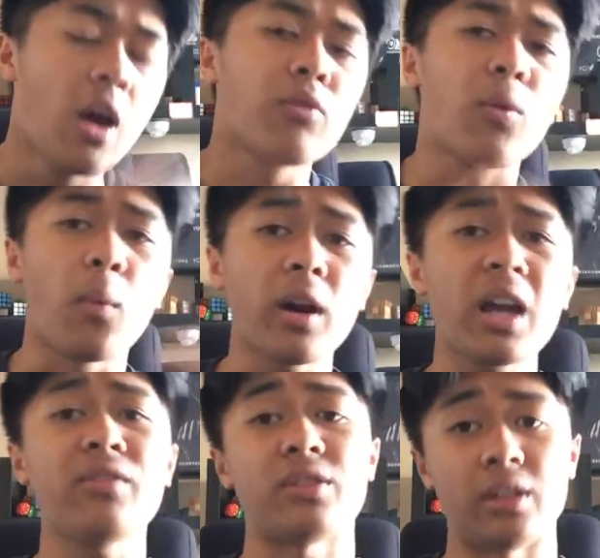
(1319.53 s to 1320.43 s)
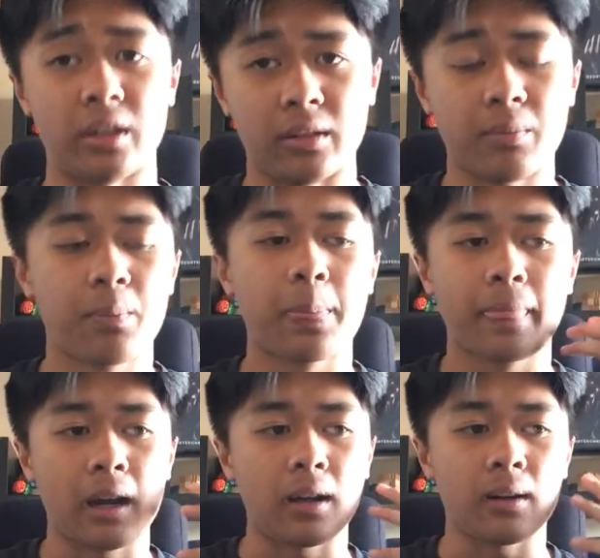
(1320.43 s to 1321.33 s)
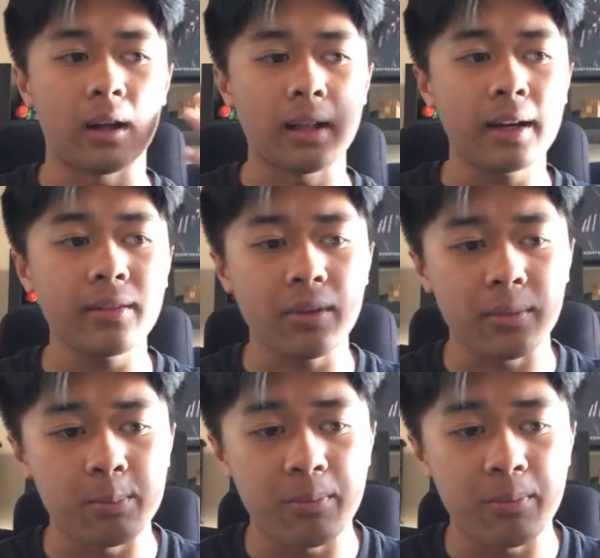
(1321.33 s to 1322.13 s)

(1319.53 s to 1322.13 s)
from what I've seen, a lot of the